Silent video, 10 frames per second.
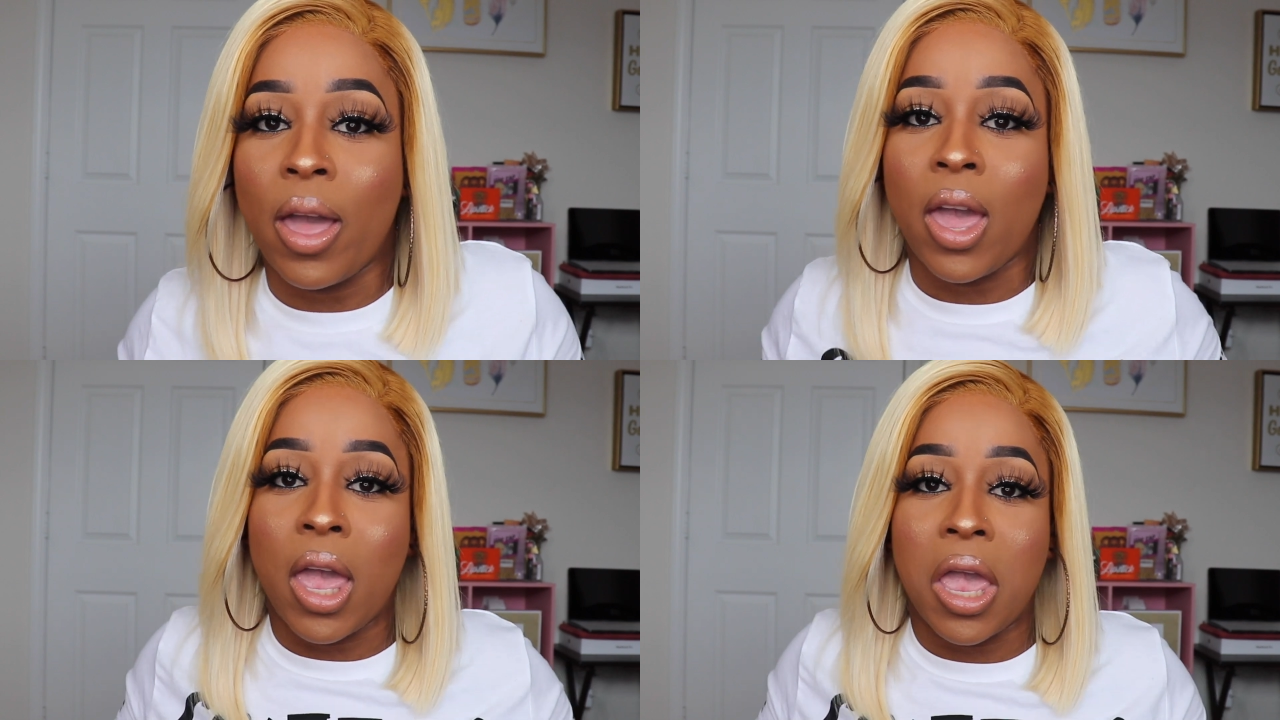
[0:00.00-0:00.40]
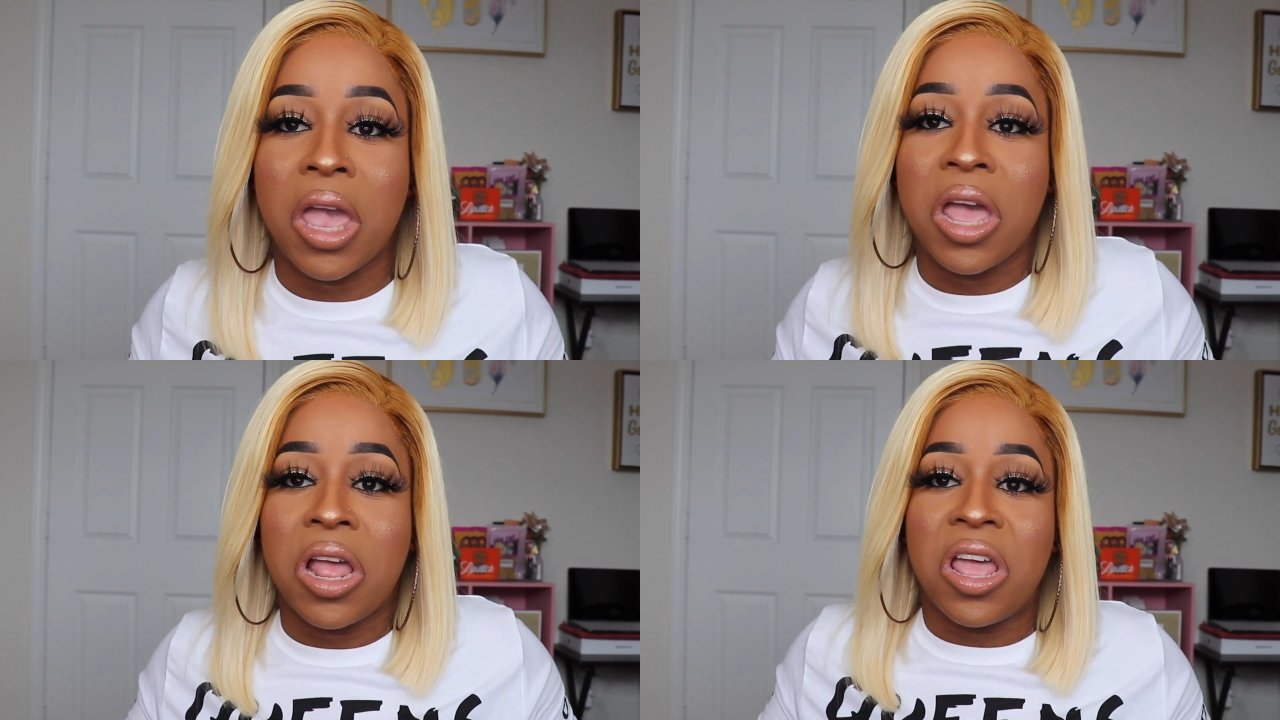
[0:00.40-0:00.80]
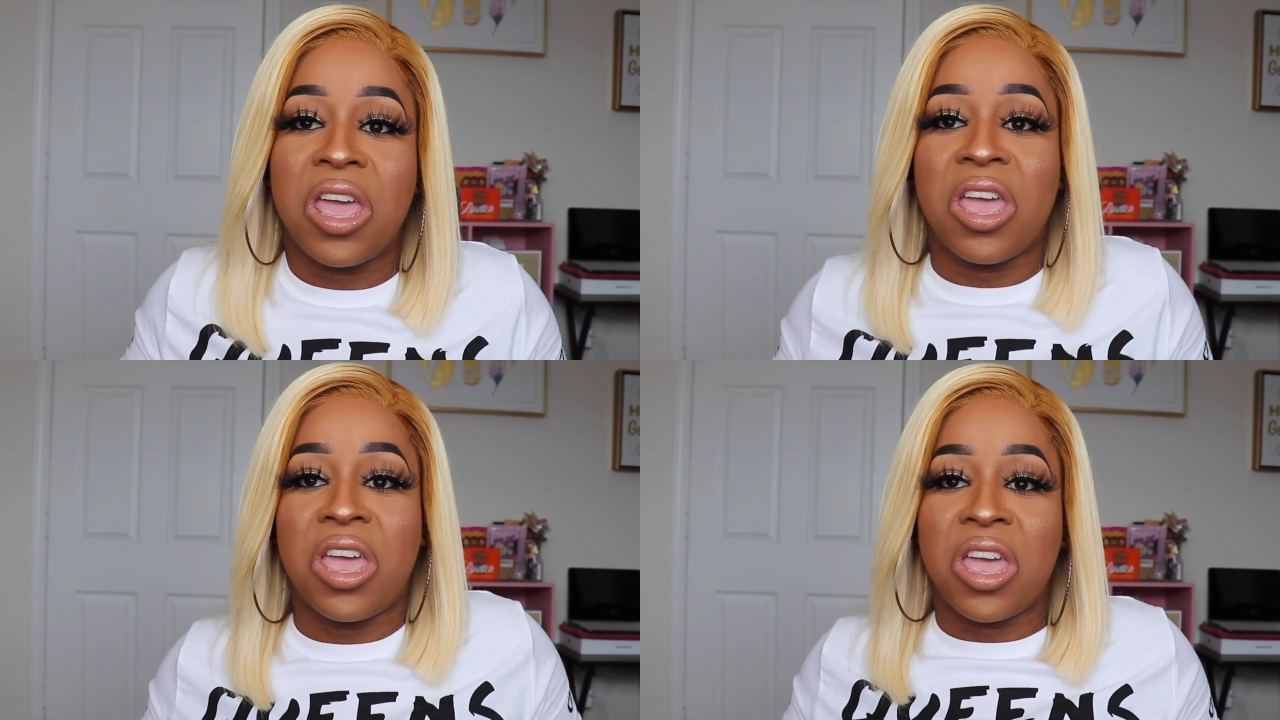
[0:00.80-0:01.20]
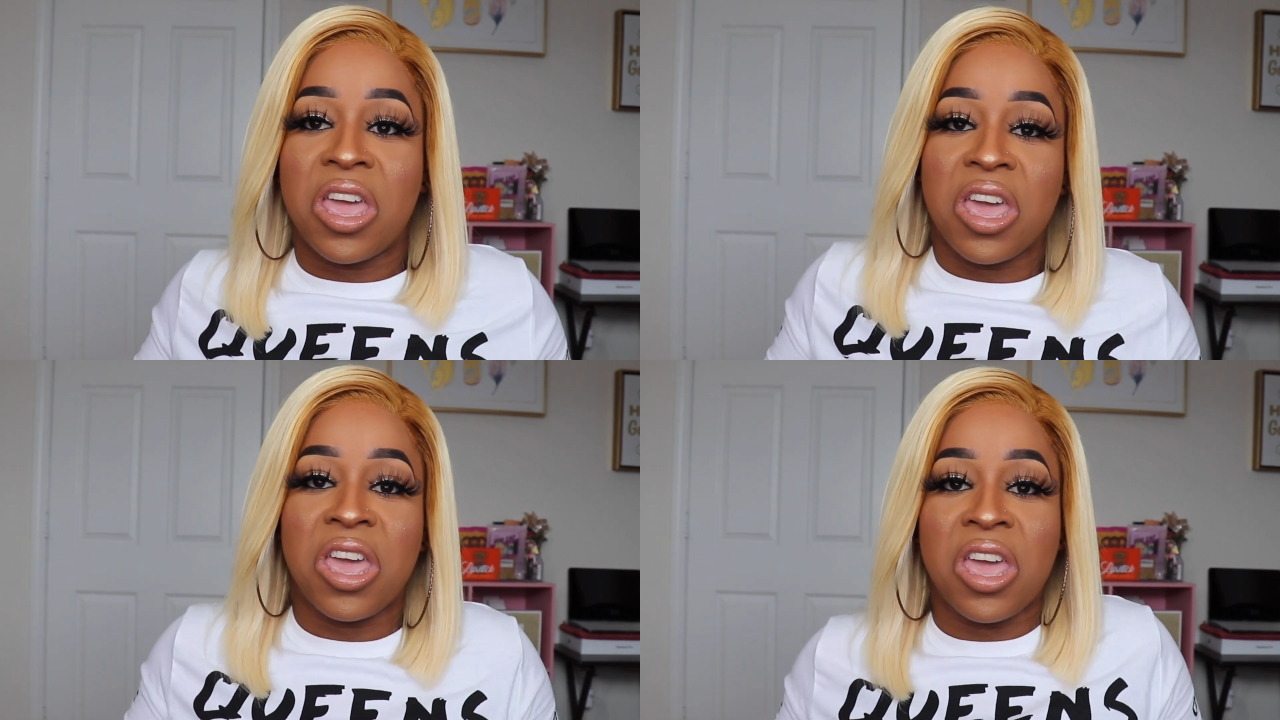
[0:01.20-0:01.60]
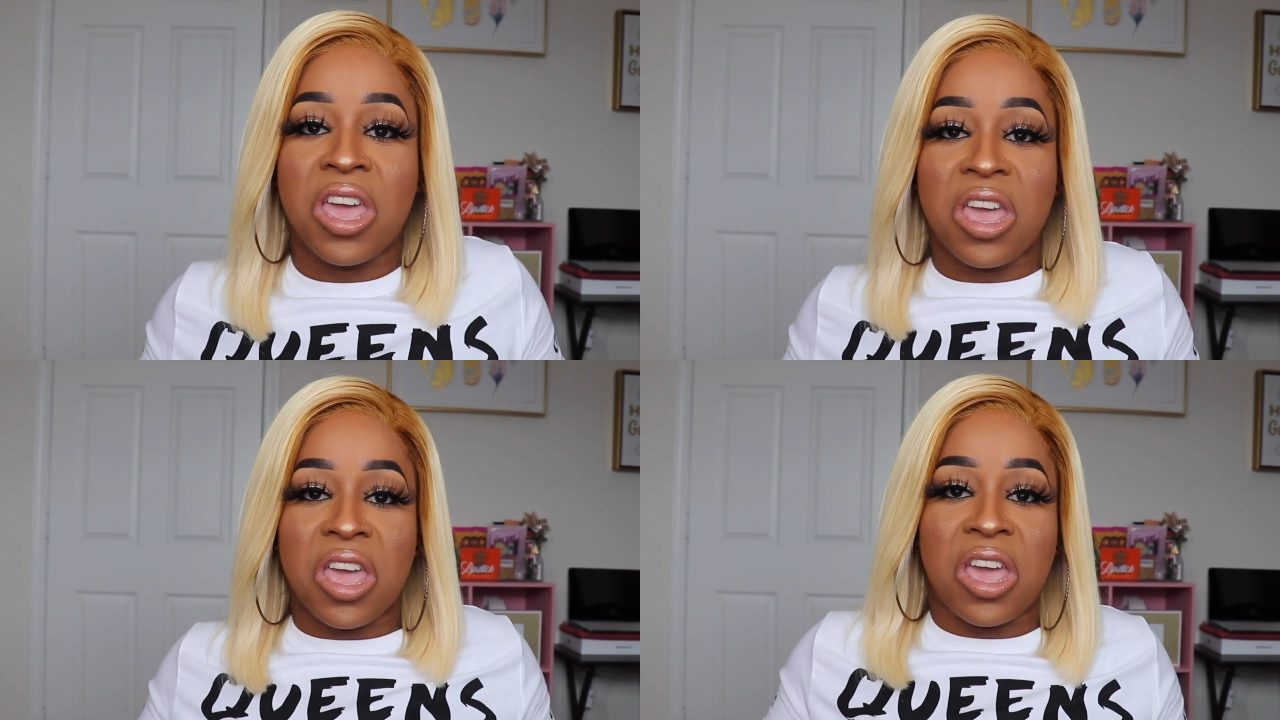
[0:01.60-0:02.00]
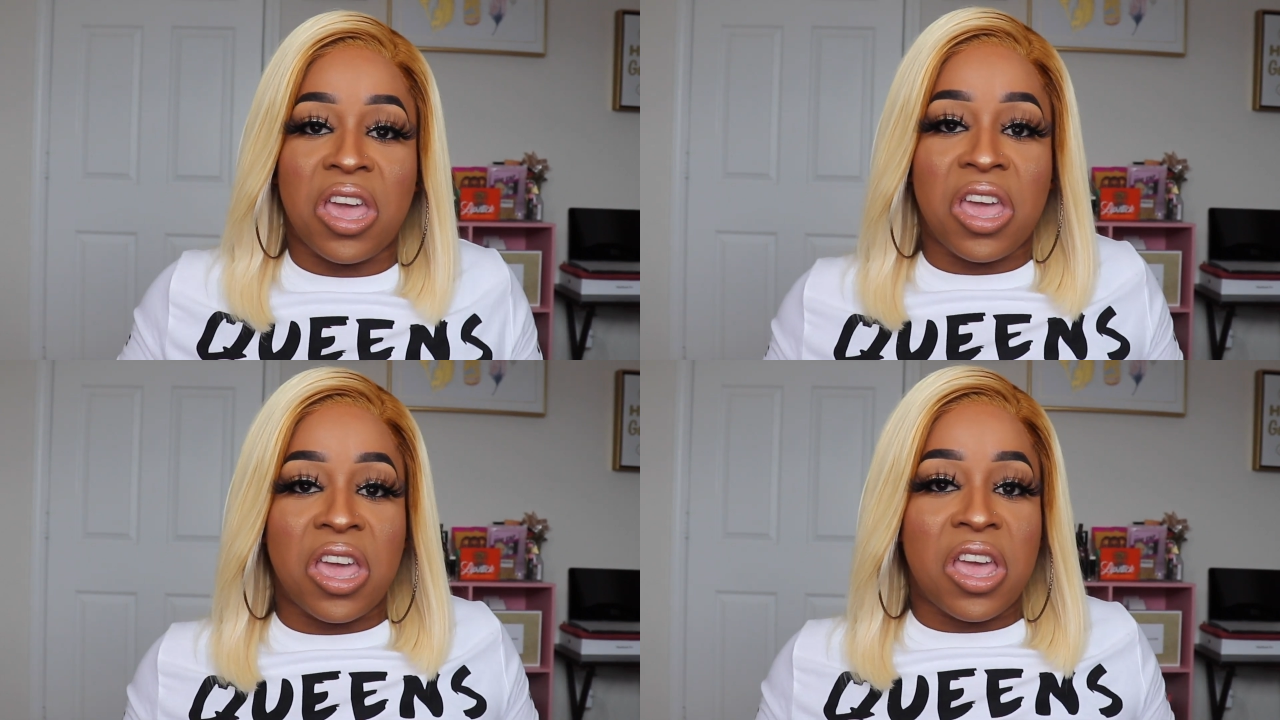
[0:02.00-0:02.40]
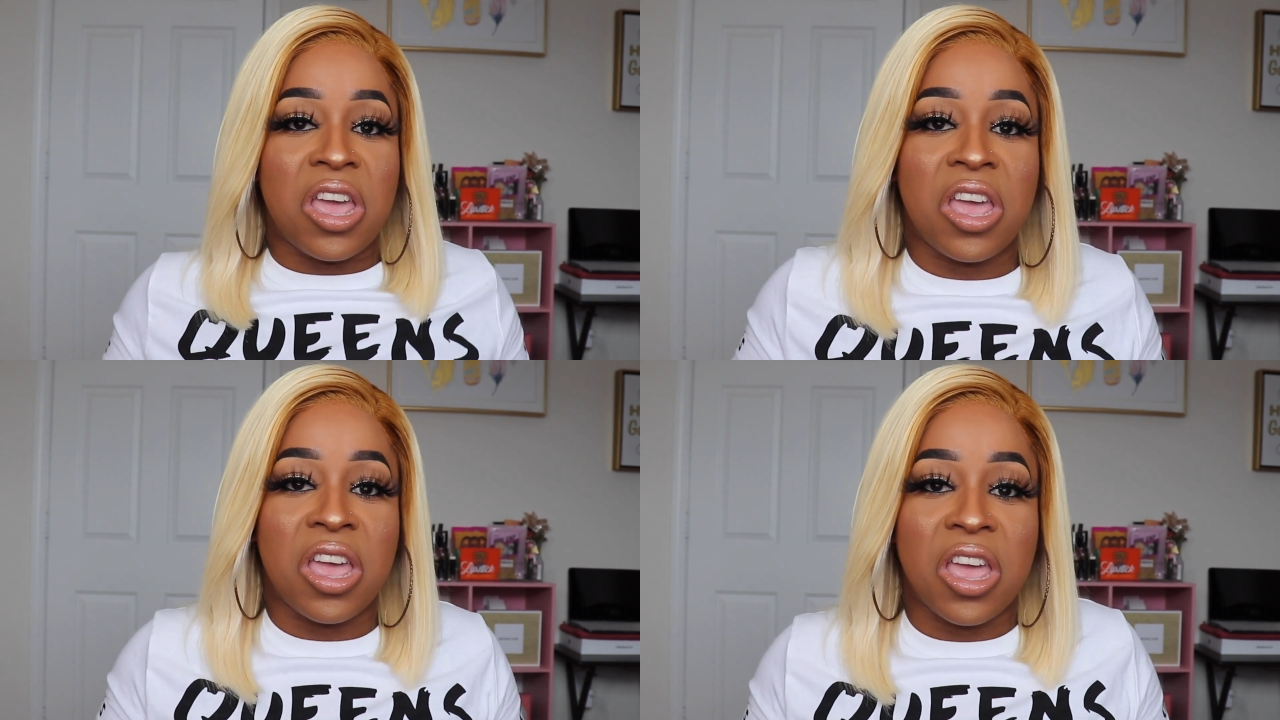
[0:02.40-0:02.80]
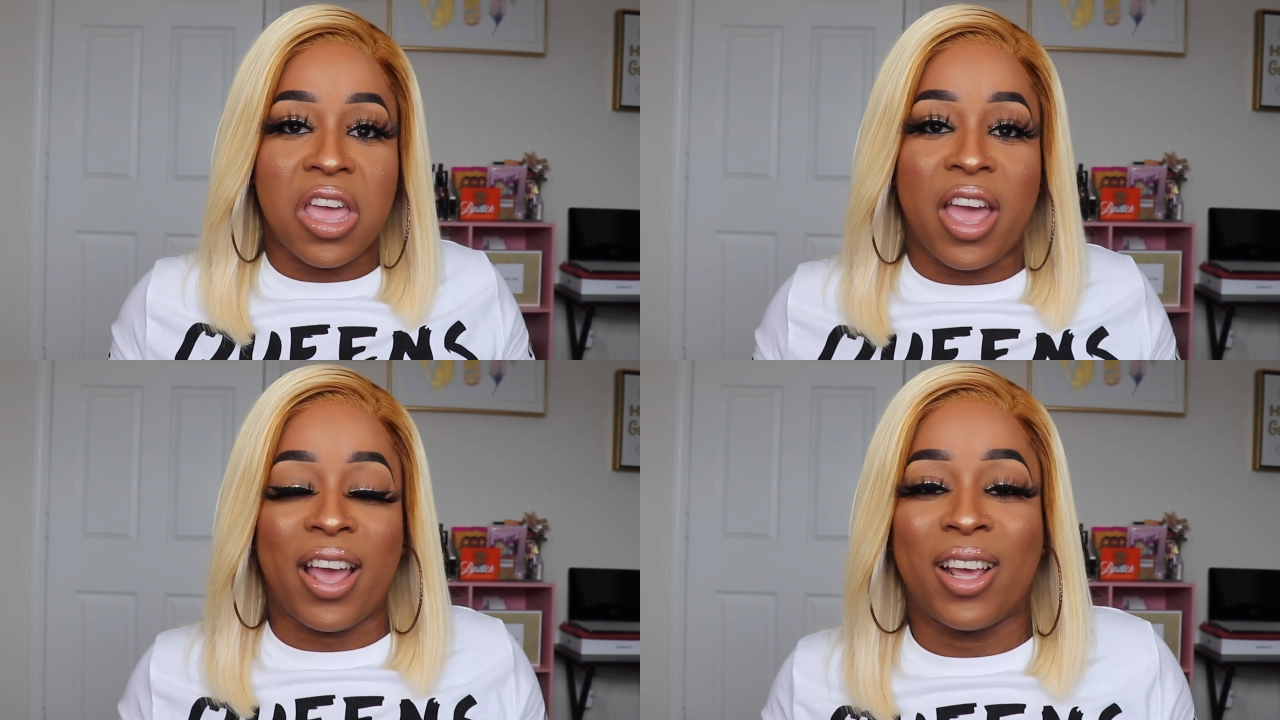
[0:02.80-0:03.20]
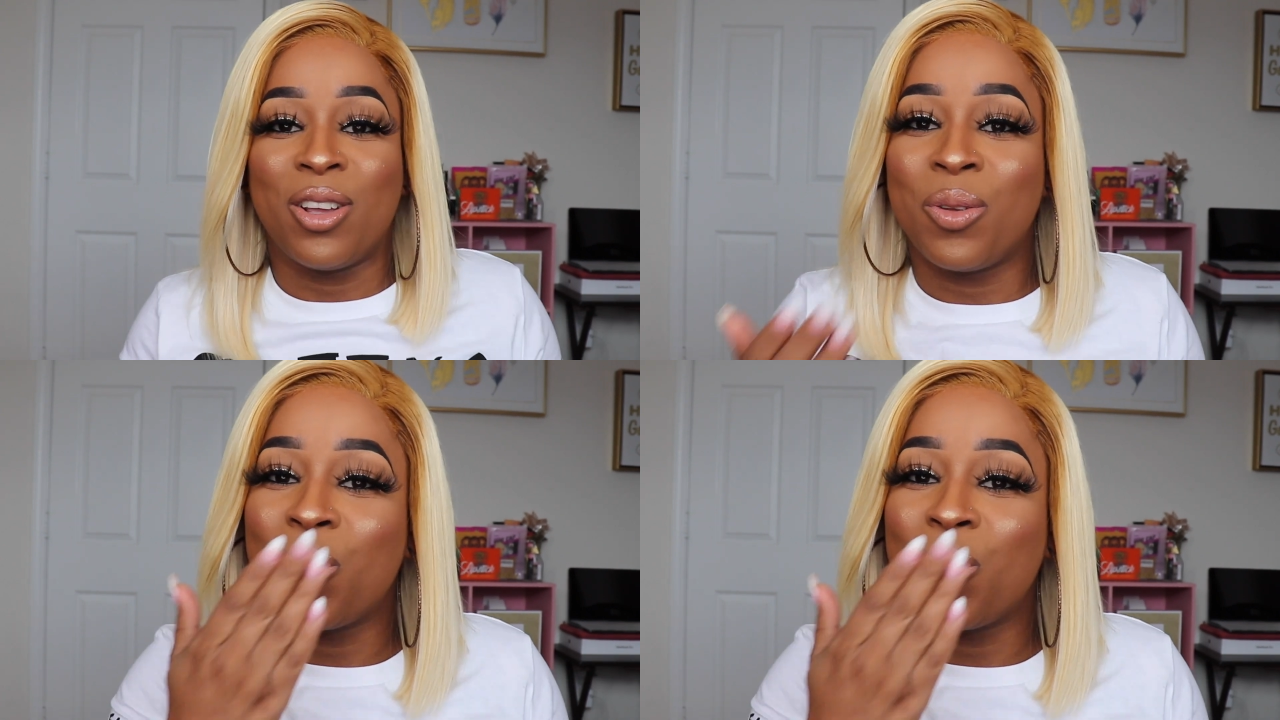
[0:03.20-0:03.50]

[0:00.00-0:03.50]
Hey, hey, hey, hey.